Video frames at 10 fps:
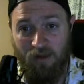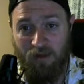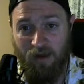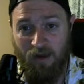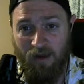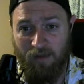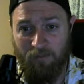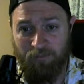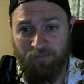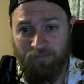
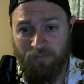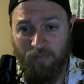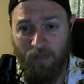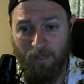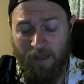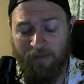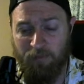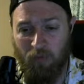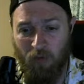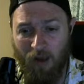That's
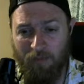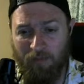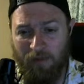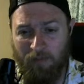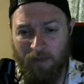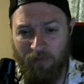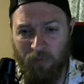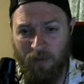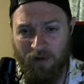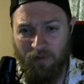probably the
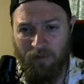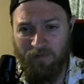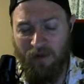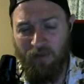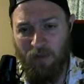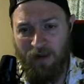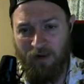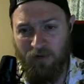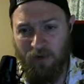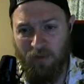best way to do this. The other way to
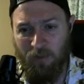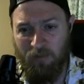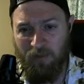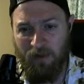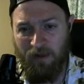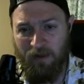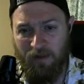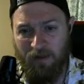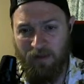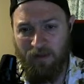do it would be,
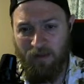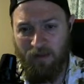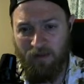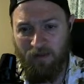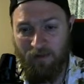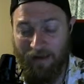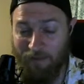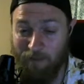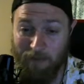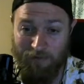
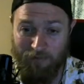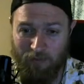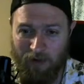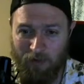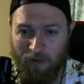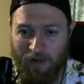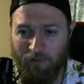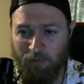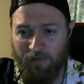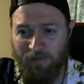maybe even a better way,
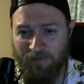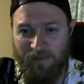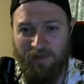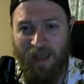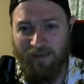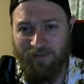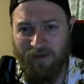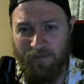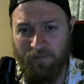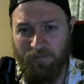is to put this in the
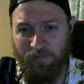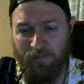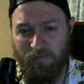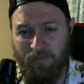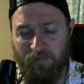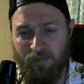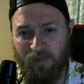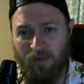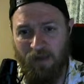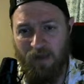exit.
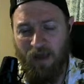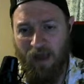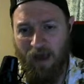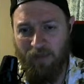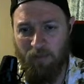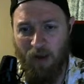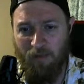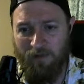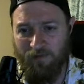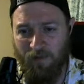The
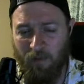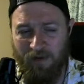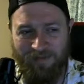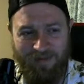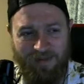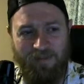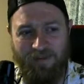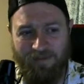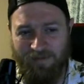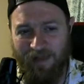problem is if I want to sit in
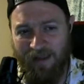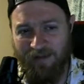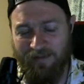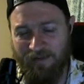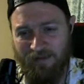this state.